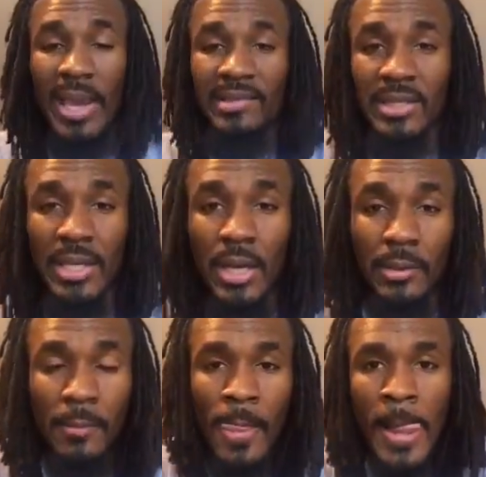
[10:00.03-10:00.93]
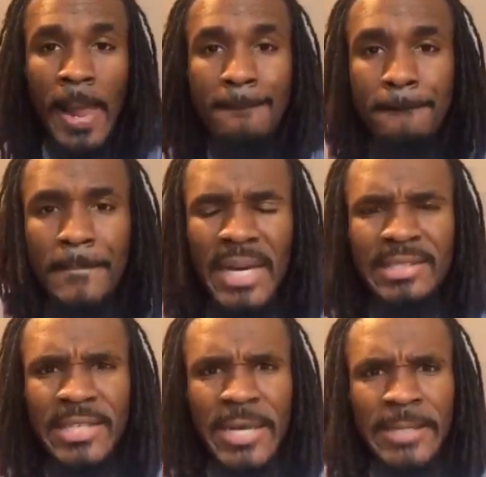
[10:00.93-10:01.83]
ways to go.
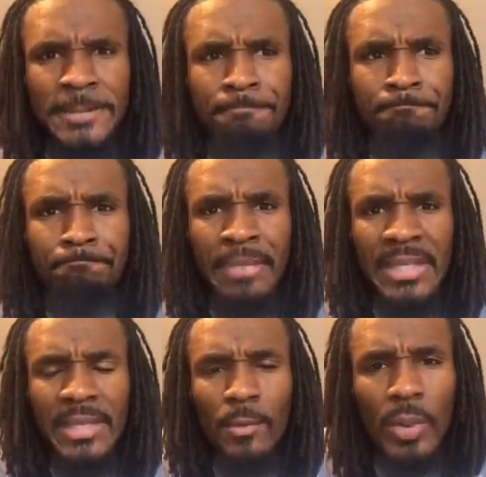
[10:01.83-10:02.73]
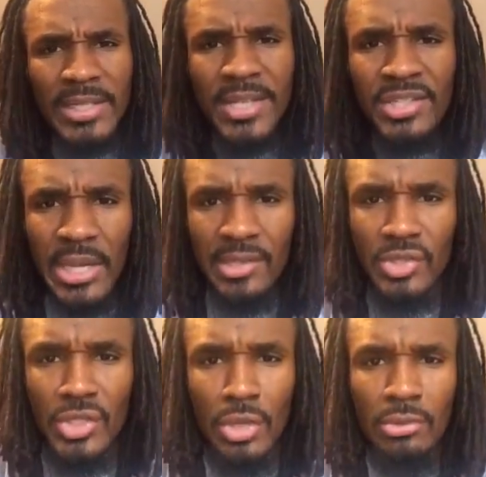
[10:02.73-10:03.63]
But um, what did
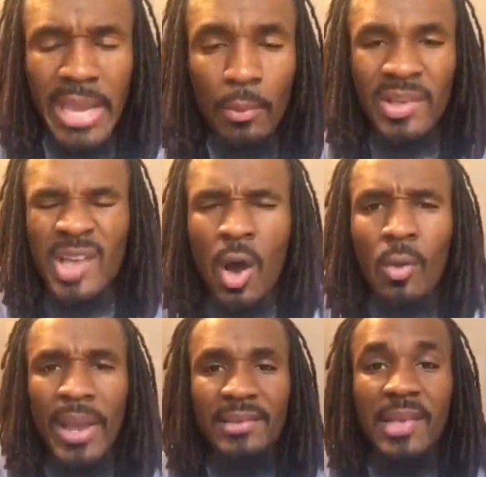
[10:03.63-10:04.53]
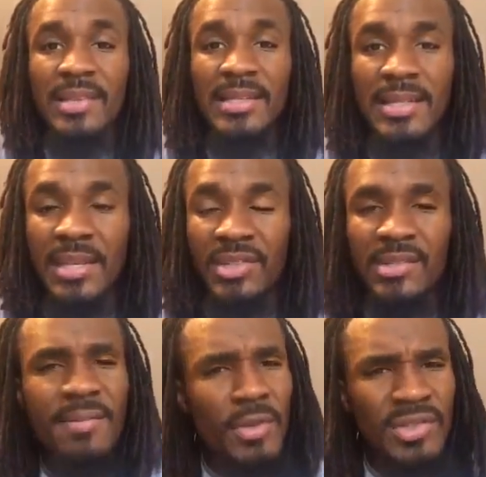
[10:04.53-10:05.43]
Jesus do? It was always his
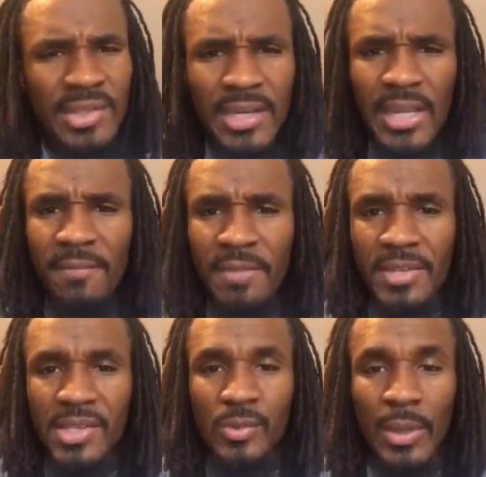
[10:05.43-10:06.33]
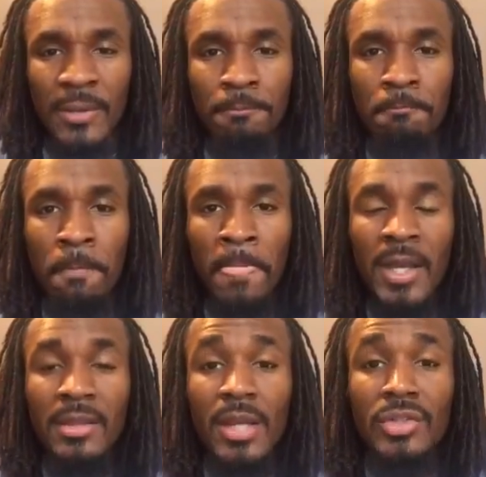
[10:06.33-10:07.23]
intentions. If you study Ephesians one,
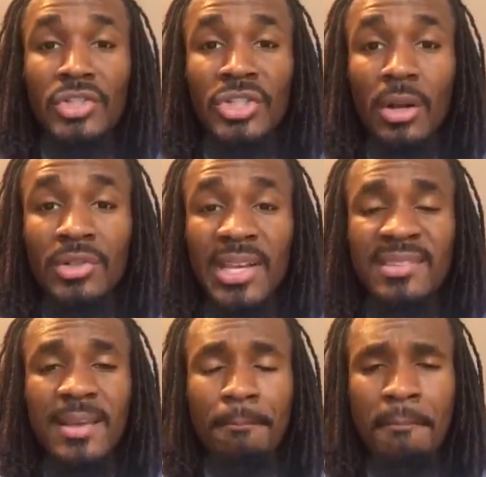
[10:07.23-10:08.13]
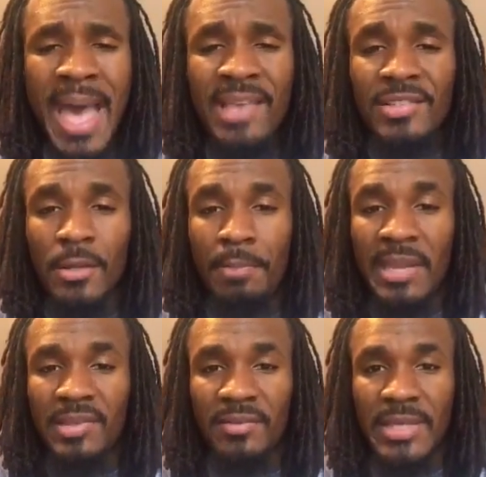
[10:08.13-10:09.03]
the church is the
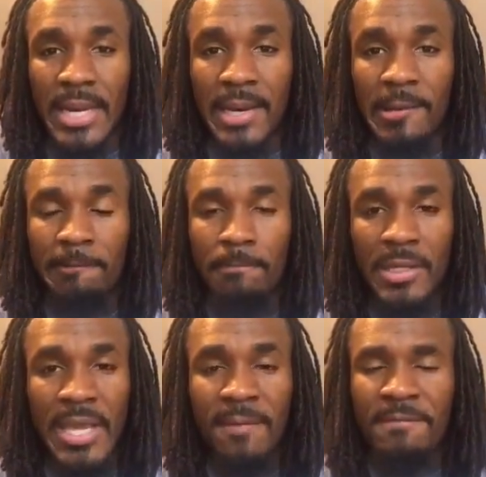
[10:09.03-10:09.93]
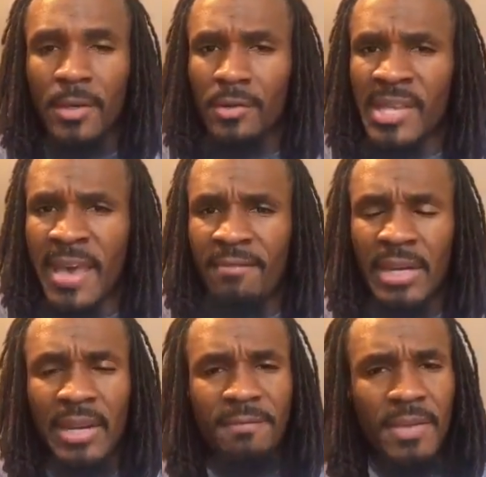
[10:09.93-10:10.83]
masterpiece of God. Okay, it fills heaven
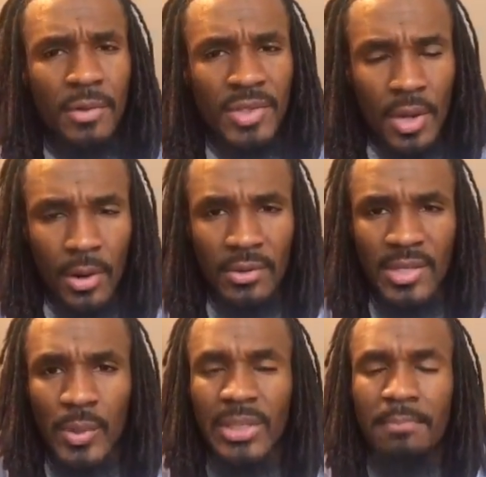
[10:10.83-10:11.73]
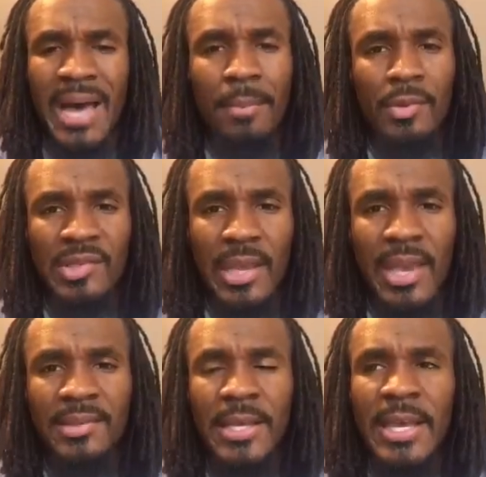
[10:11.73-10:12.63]
and it fills earth is what the Bible
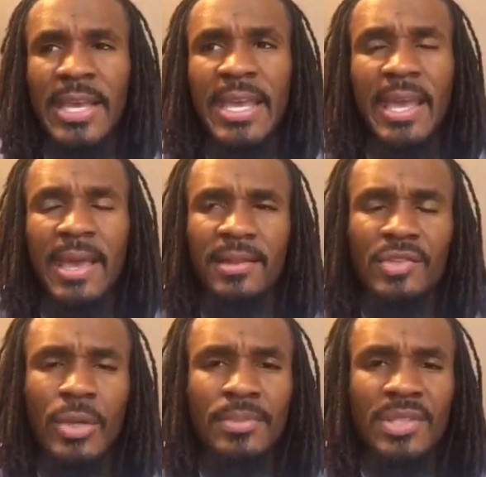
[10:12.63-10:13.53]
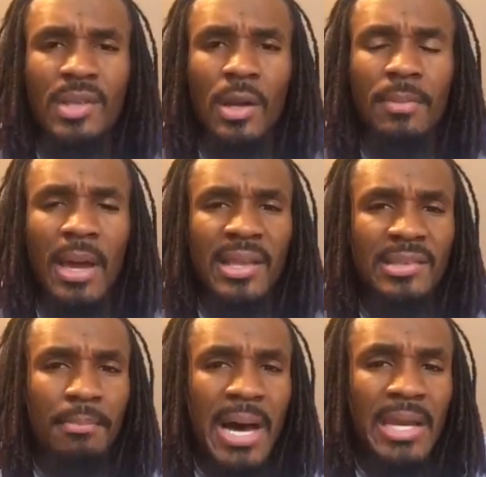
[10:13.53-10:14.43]
says. And the scriptures talk about as
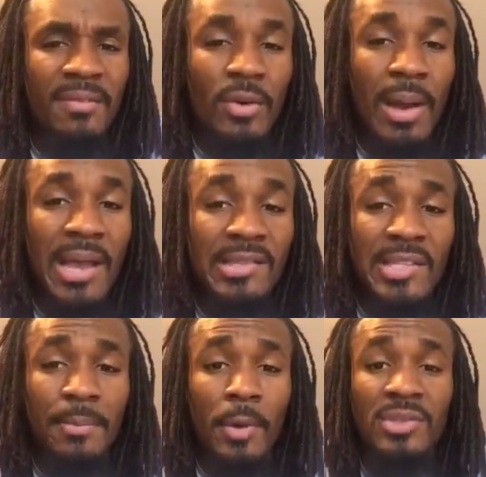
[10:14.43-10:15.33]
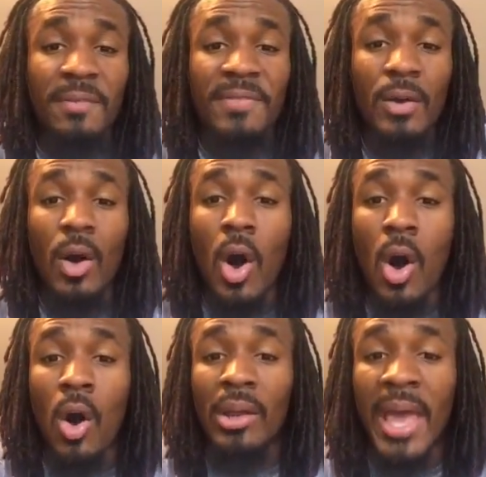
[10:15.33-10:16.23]
the body of Christ, it's supposed to fill
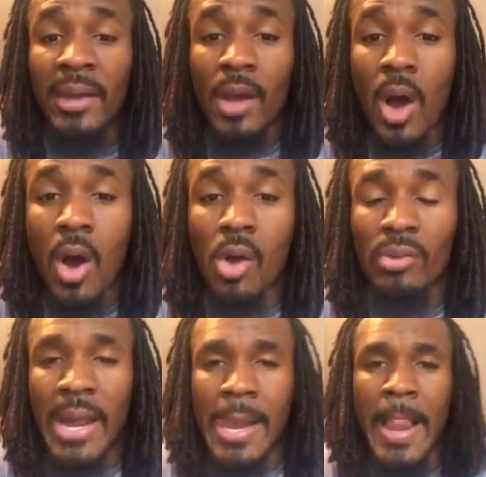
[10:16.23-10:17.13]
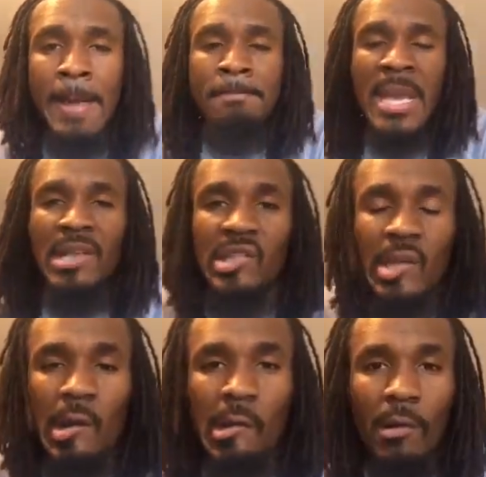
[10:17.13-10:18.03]
all and all, right?
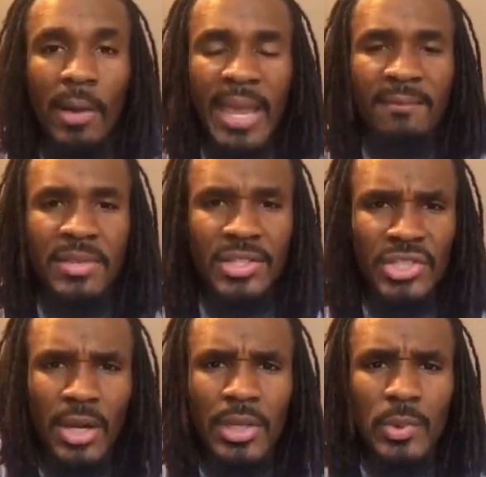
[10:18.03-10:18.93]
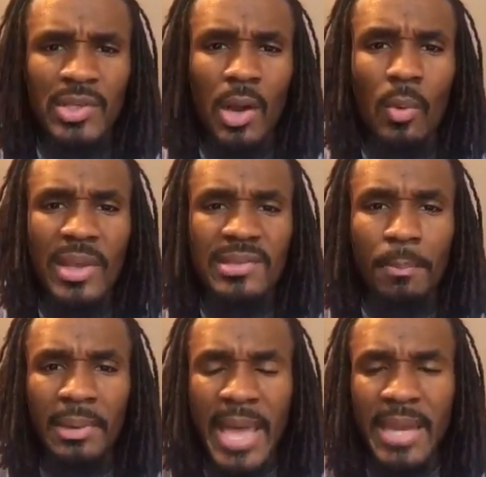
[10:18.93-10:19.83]
So if the church was always the
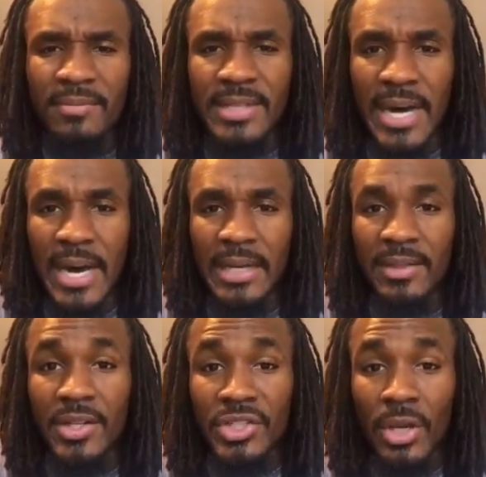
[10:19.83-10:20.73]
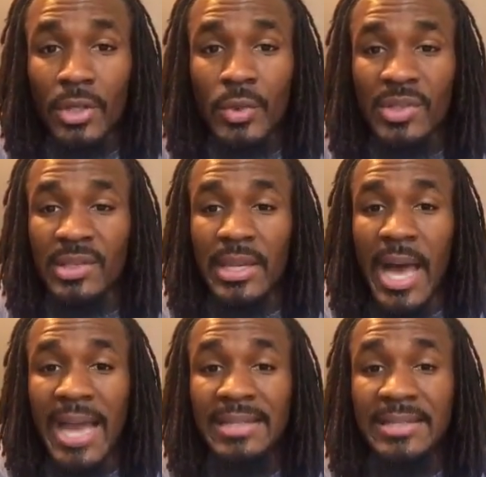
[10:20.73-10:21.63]
plan of God and the church was the
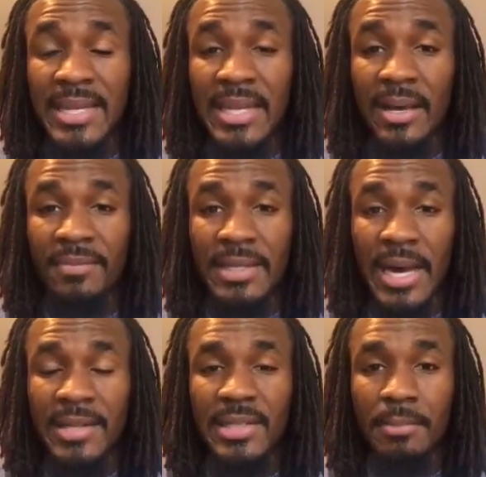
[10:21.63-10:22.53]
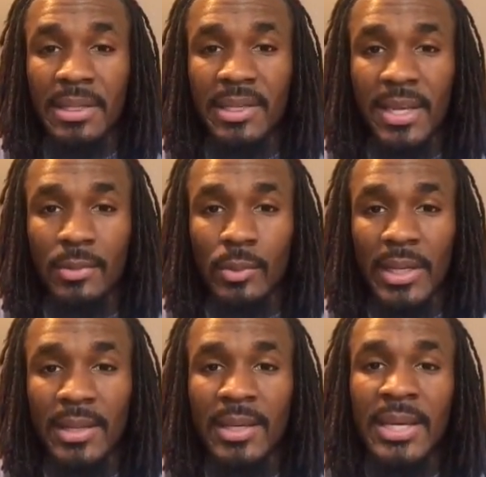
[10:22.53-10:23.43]
idea of God to begin
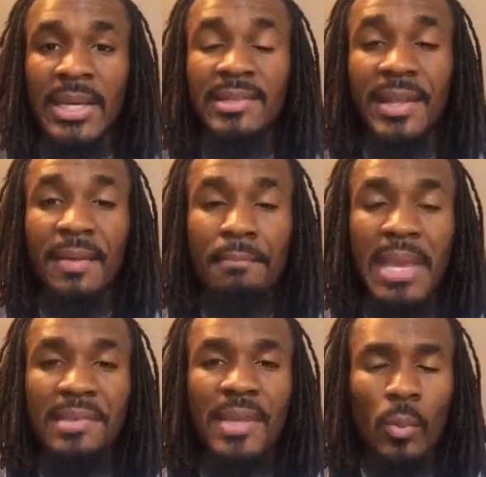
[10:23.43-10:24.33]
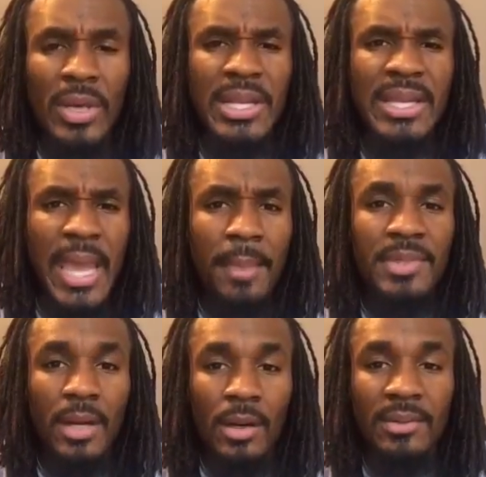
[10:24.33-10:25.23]
with, then it means that when he came
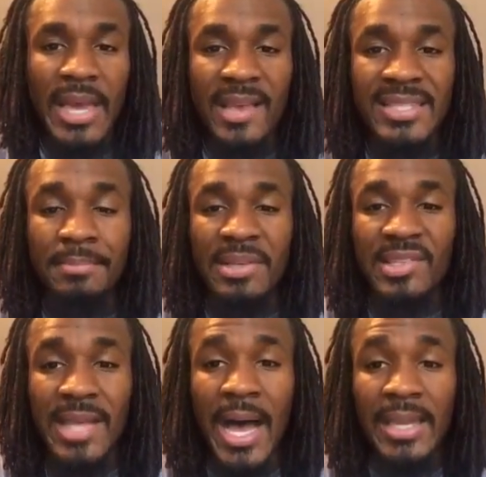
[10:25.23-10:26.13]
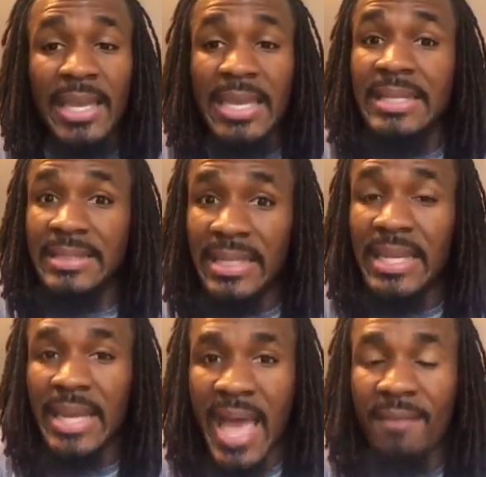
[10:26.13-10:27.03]
to earth as the Messiah, he
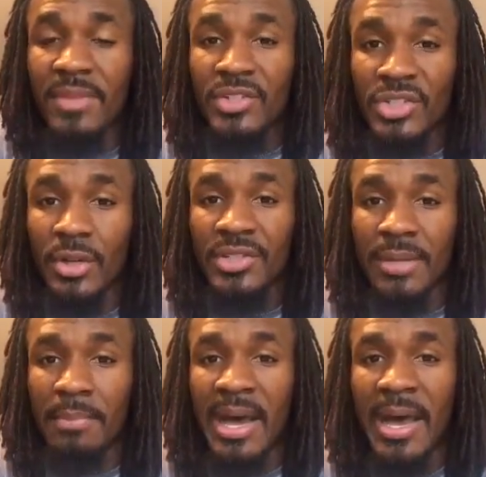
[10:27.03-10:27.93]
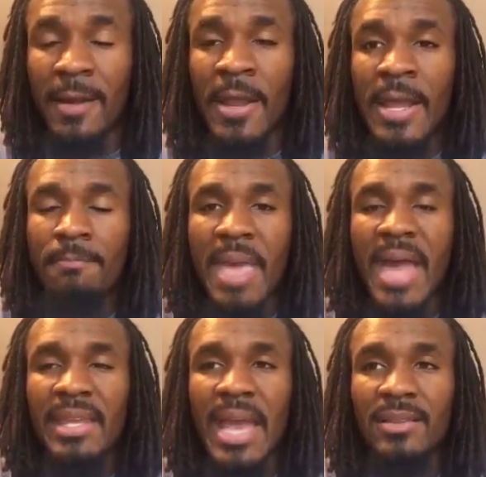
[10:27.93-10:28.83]
did have the church in mind.
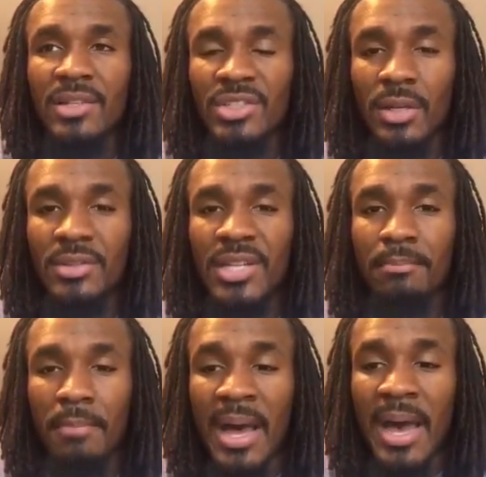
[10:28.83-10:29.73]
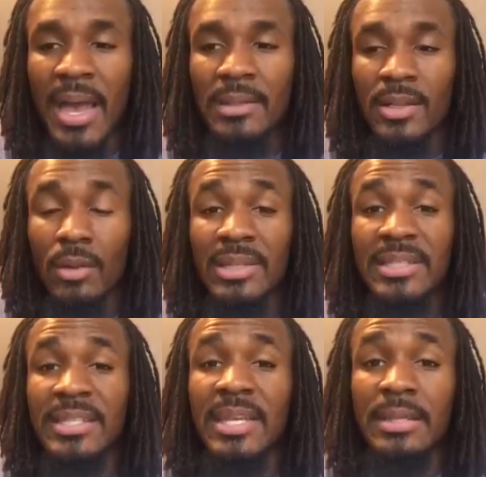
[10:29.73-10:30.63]
And he had the church in mind, though the
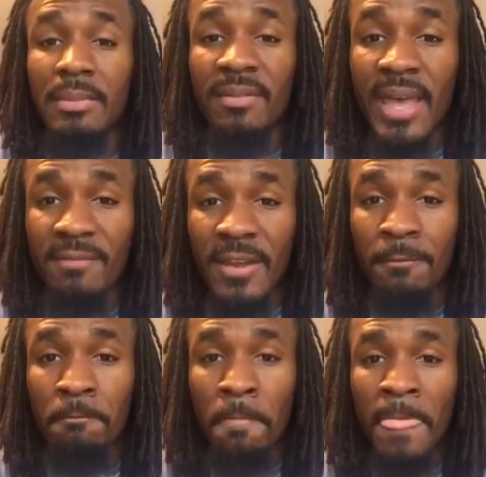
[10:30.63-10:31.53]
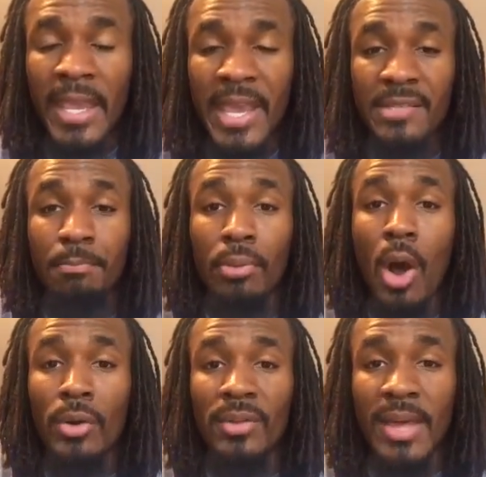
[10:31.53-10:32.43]
kingdom of heaven is
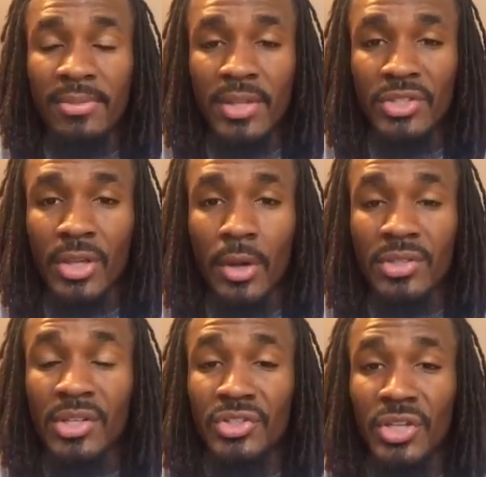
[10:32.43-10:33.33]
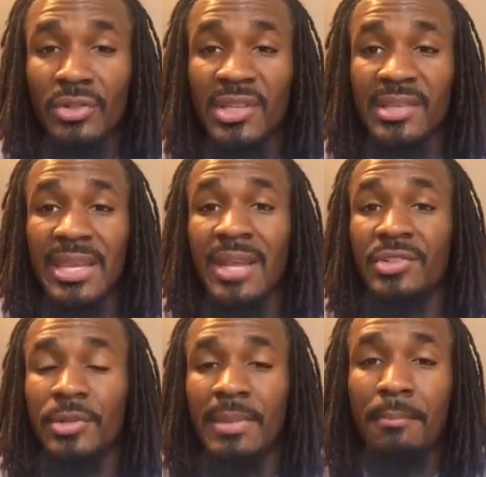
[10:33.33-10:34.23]
broader than the church. The church is the
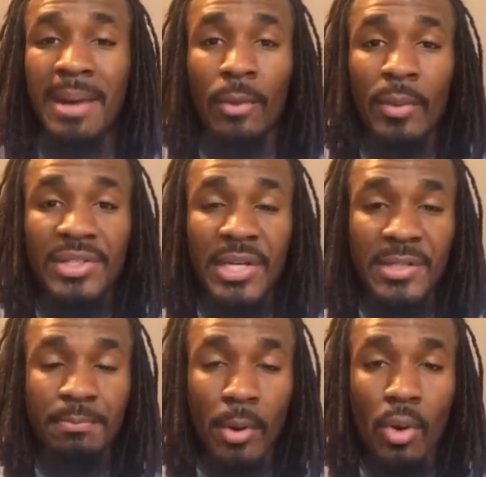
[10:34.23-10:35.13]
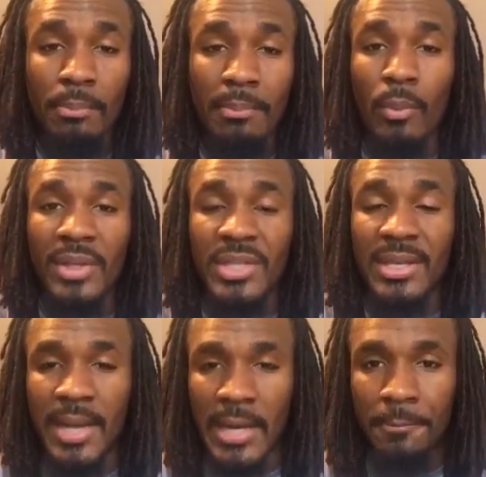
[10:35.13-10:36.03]
instrument by which it is born, by which
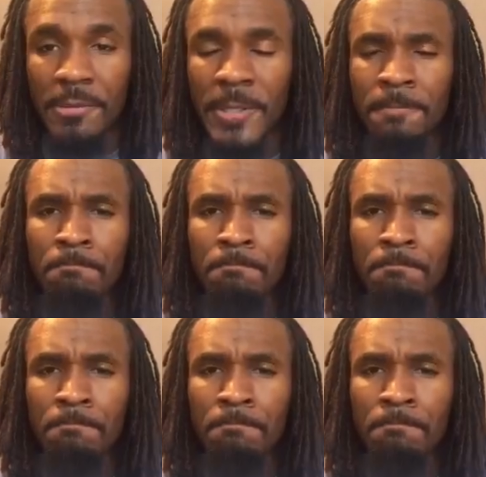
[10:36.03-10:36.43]
it comes.